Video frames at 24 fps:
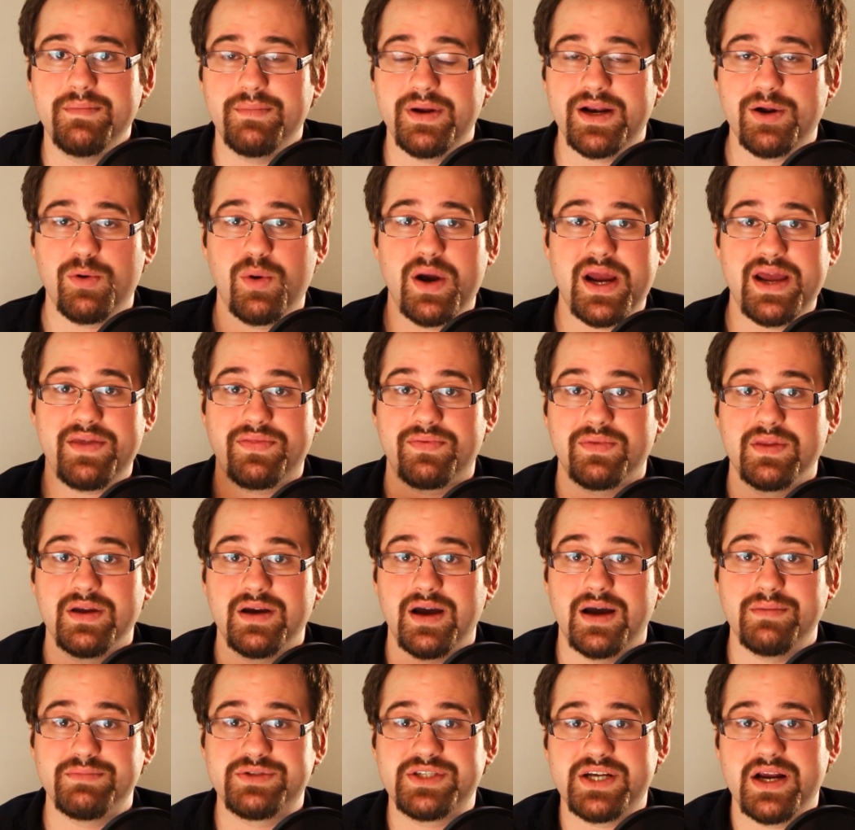But anyway,
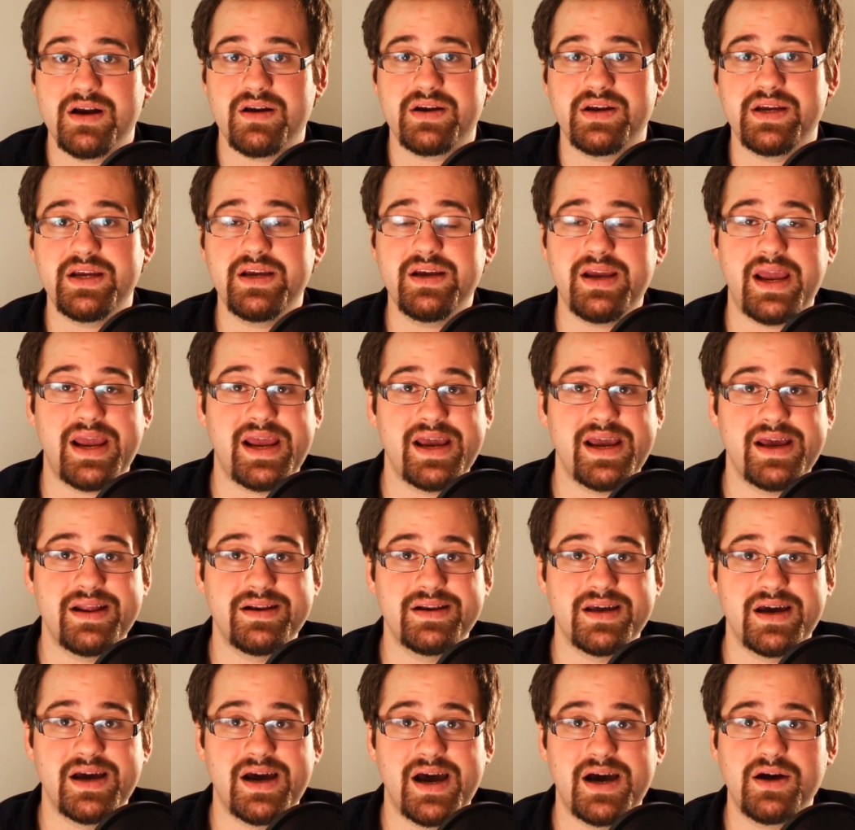I'm Cherokee,
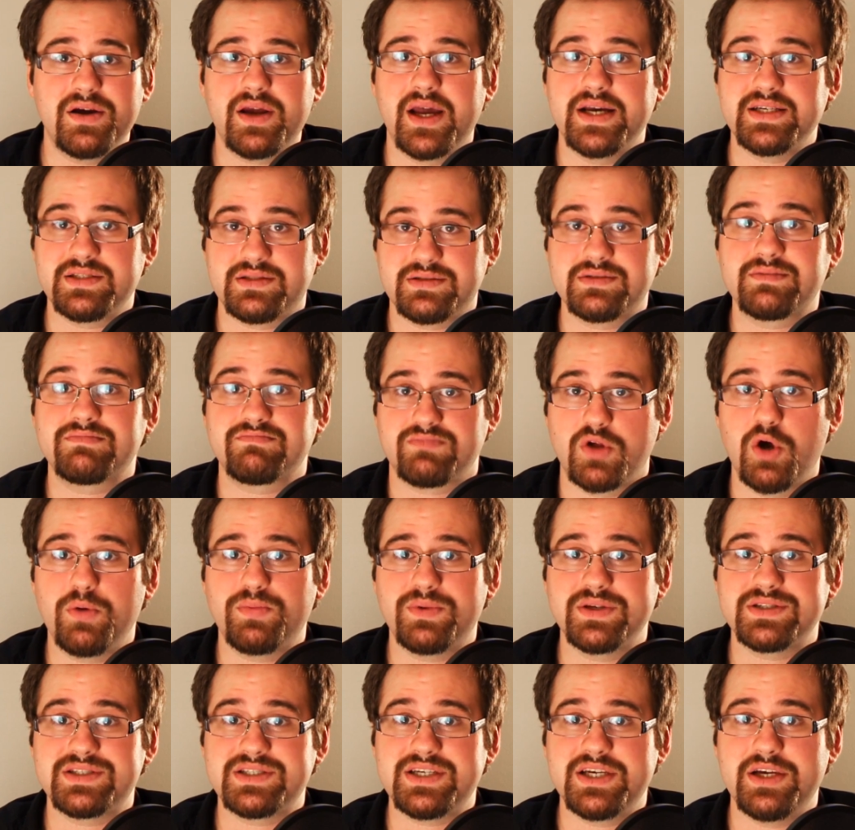and I guys hope
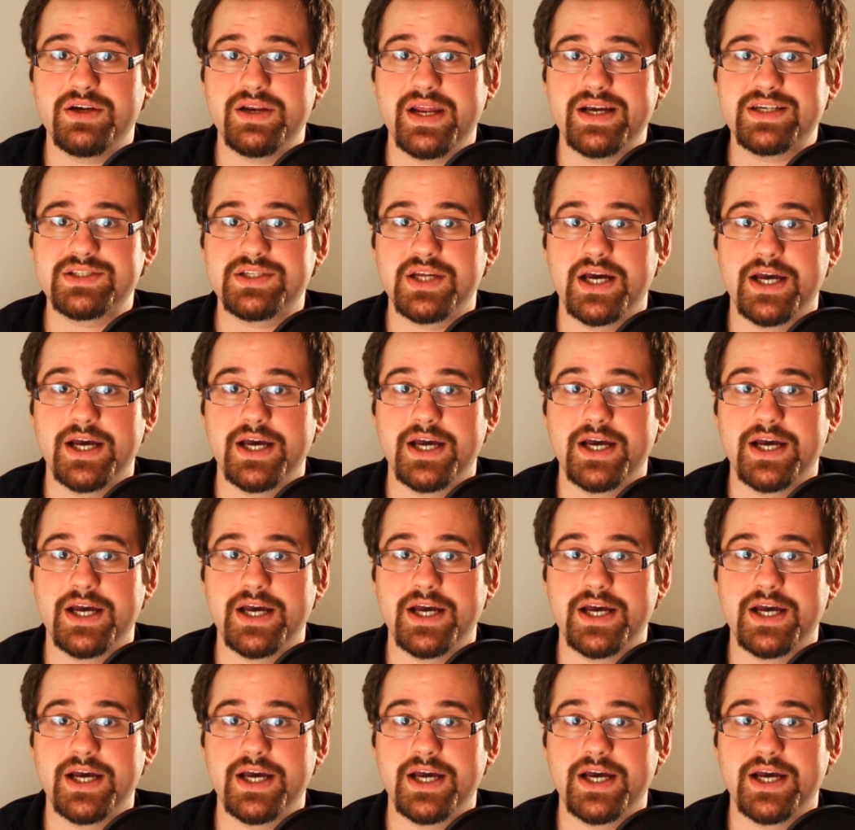to see you next